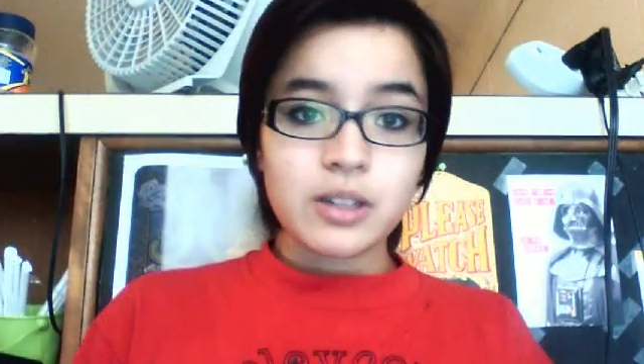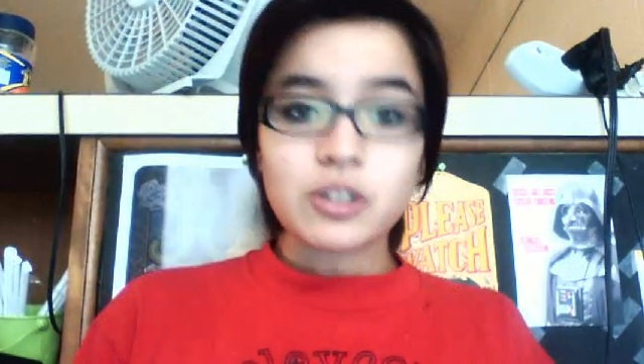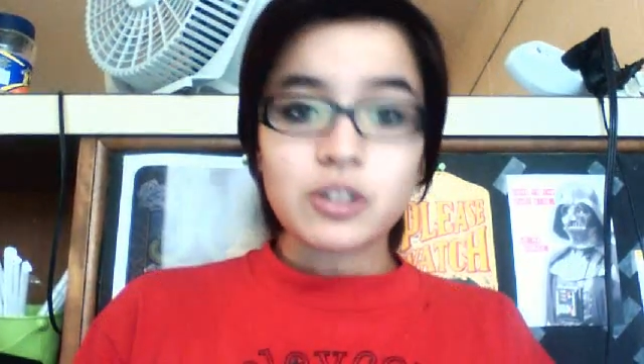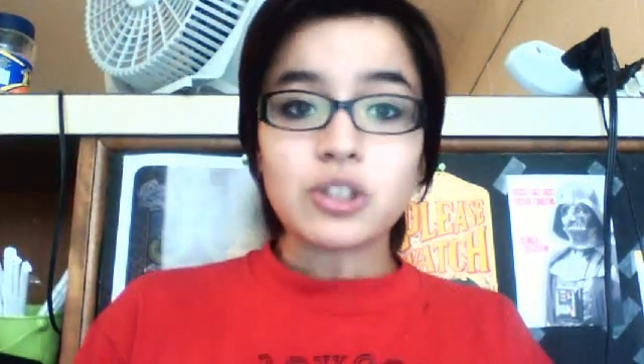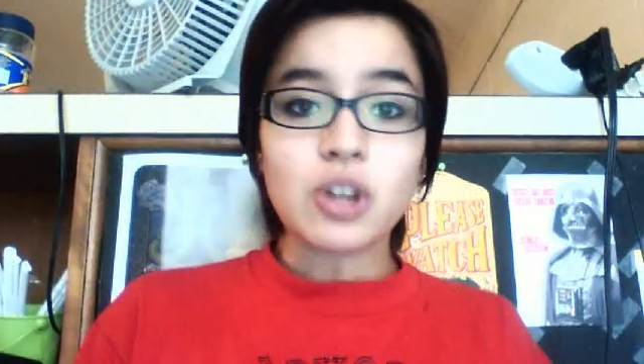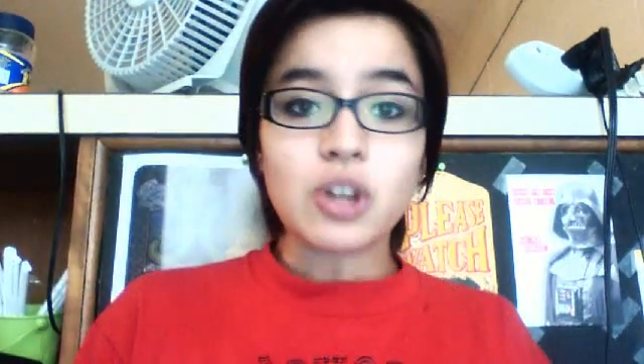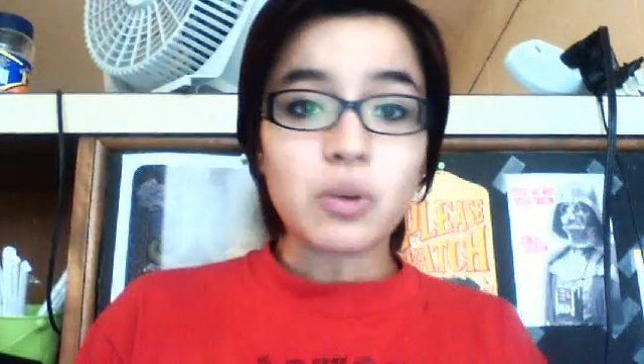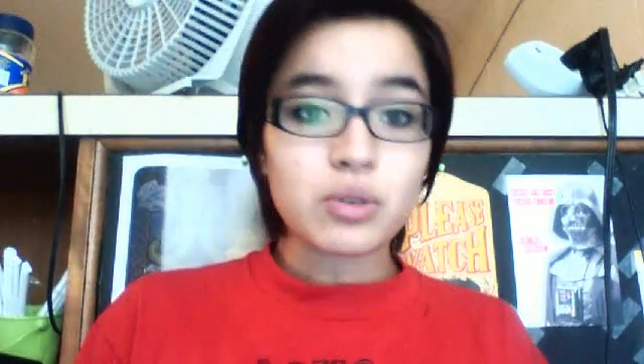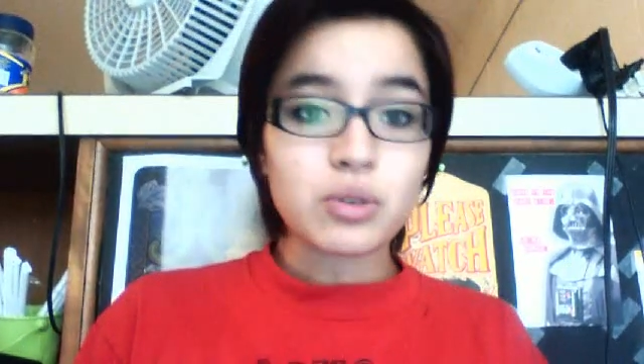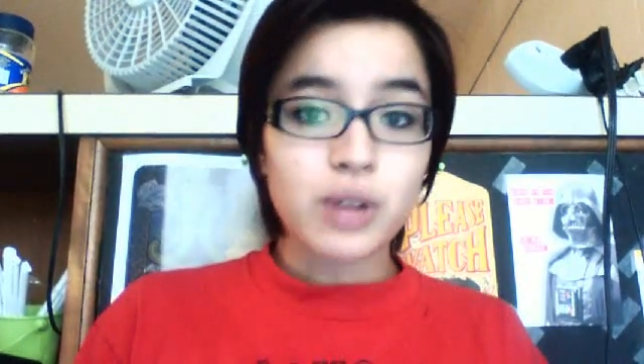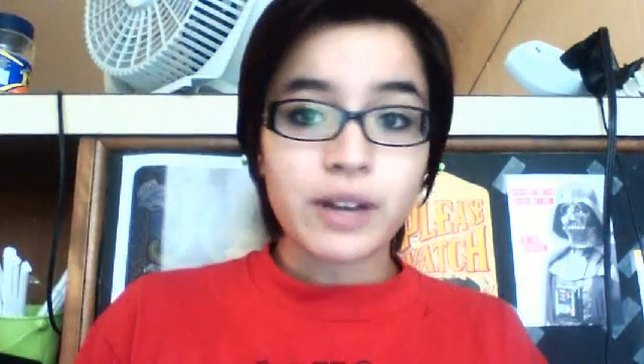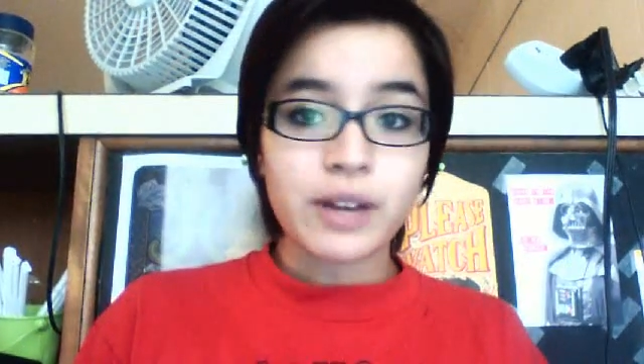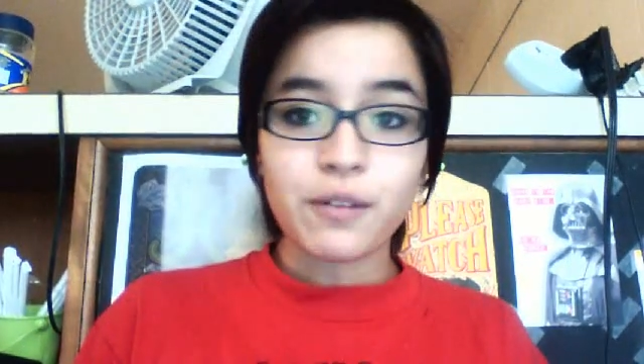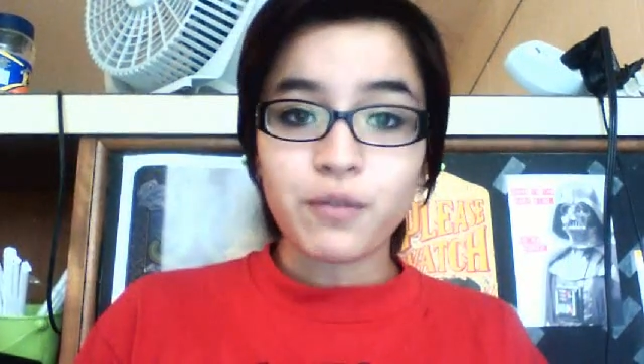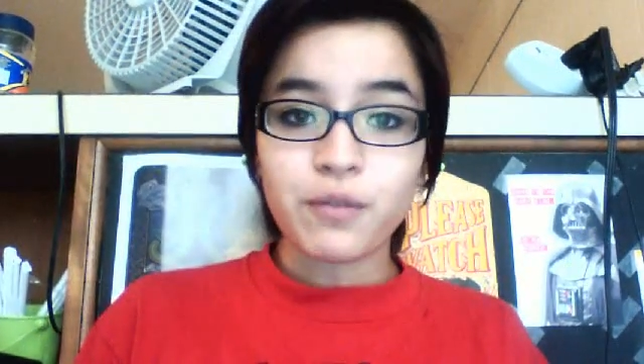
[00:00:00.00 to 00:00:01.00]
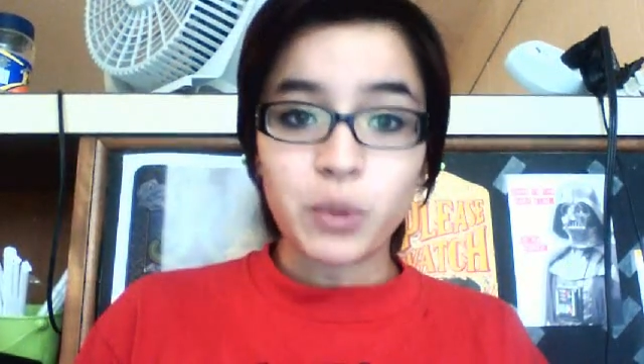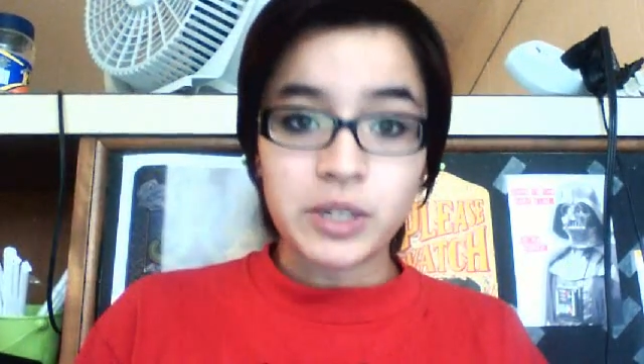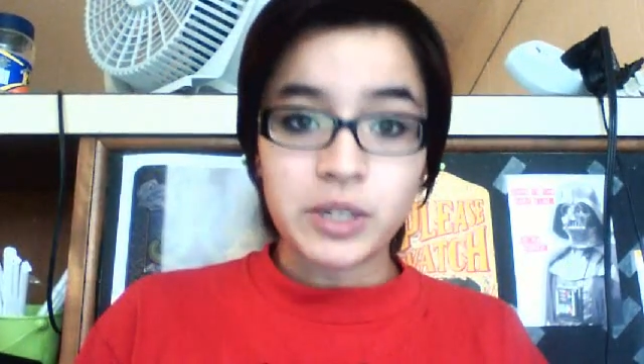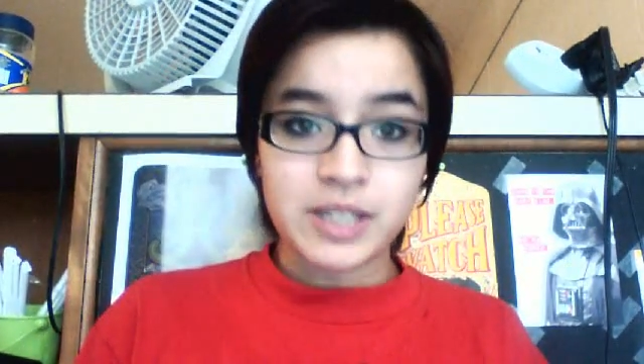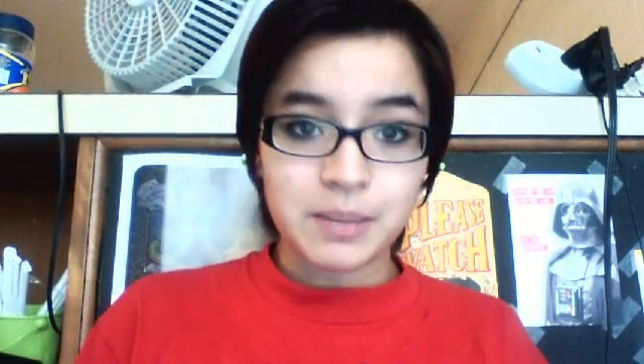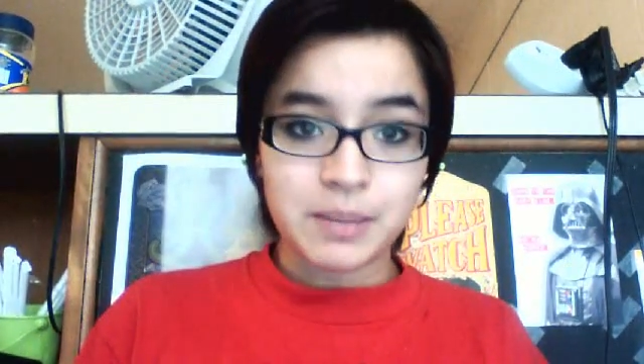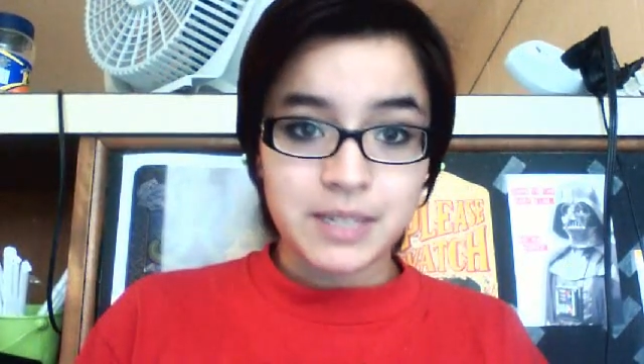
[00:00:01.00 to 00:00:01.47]
Don't try to
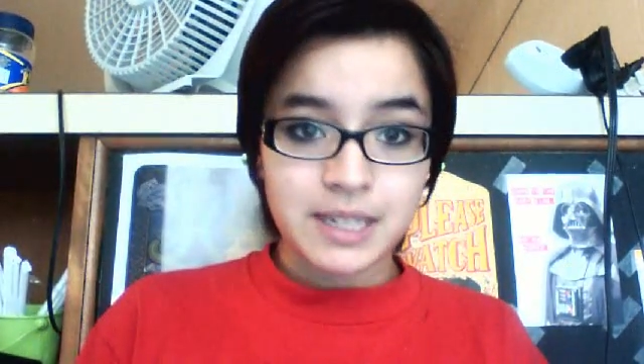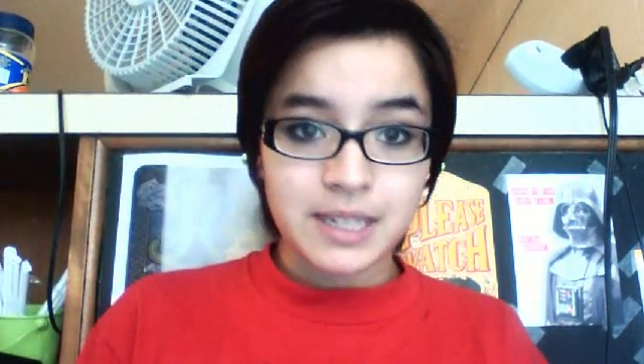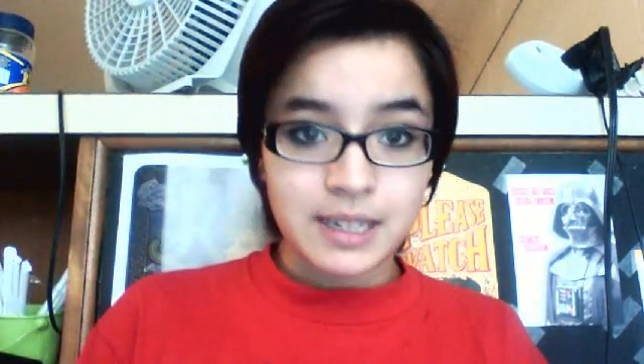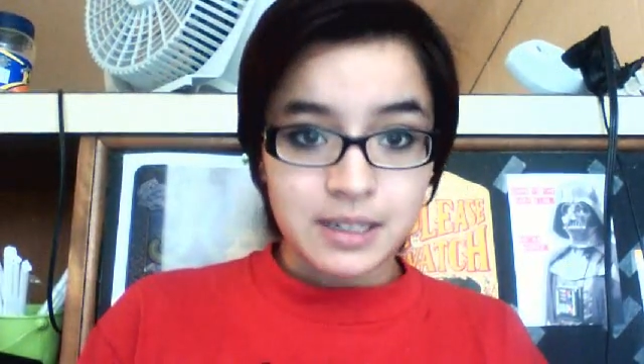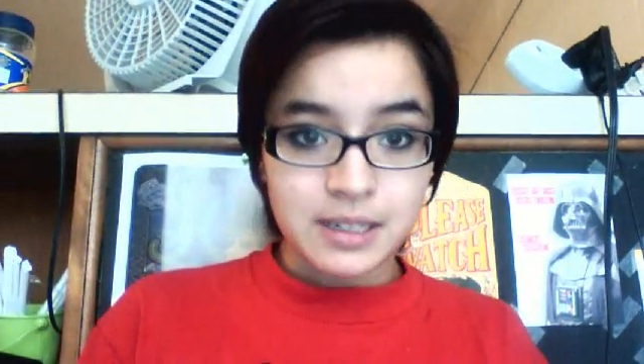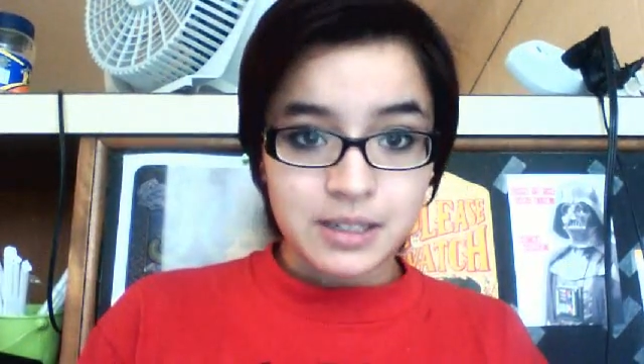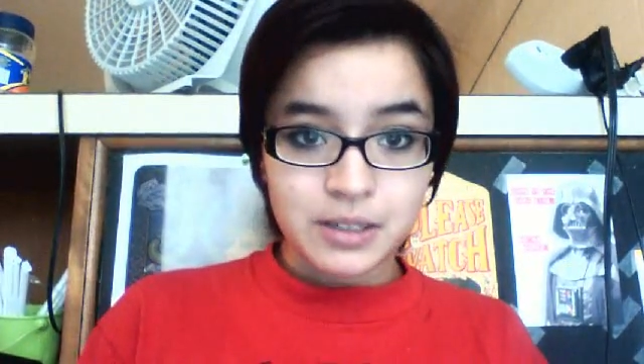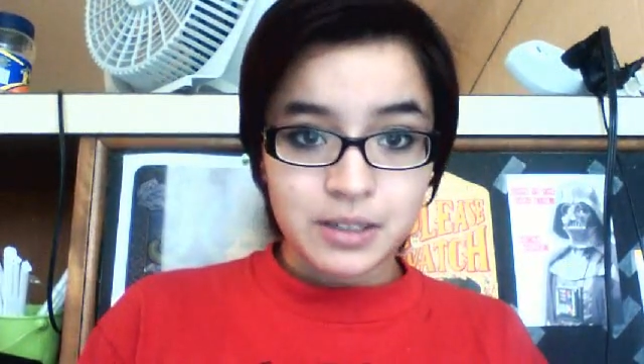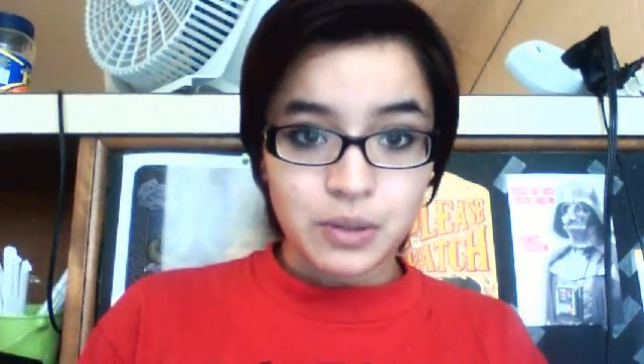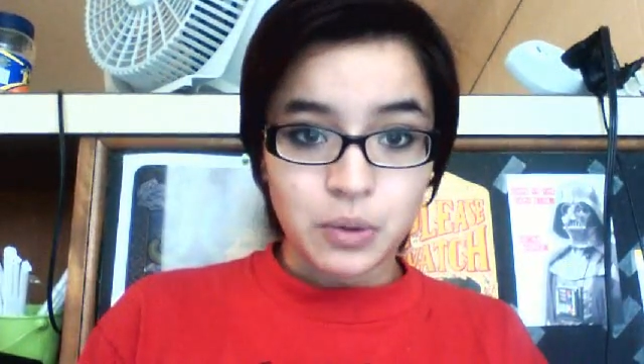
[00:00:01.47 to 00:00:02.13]
force them to eat,